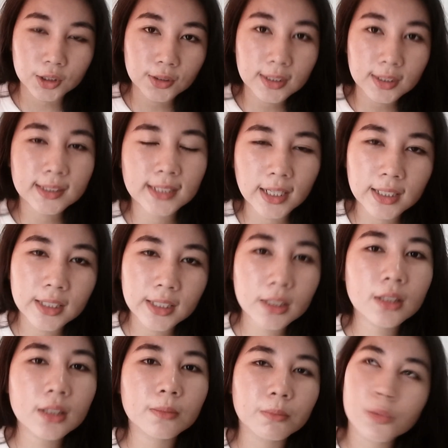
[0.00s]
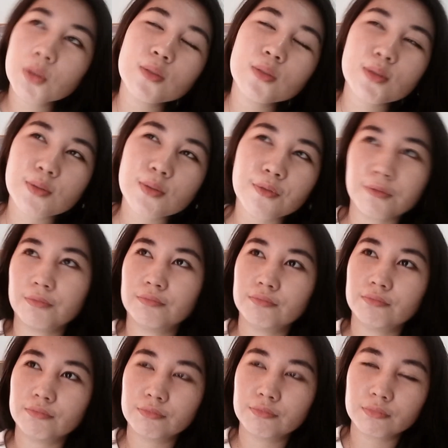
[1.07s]
So the second most
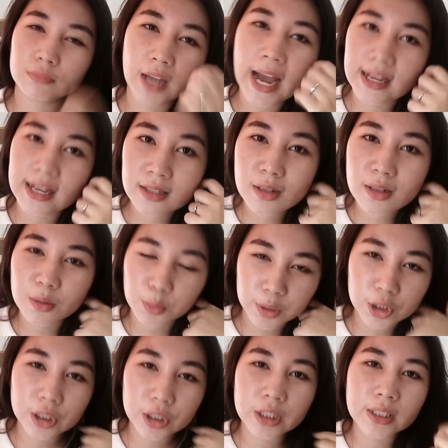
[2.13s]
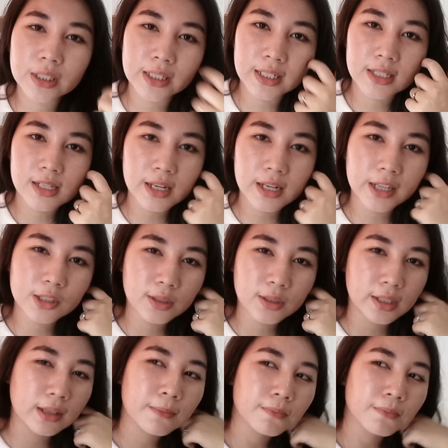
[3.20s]
asked question is
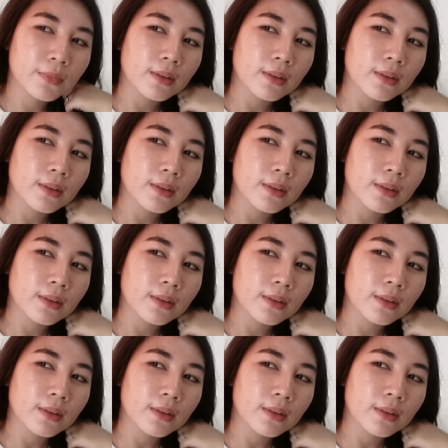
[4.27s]
actually,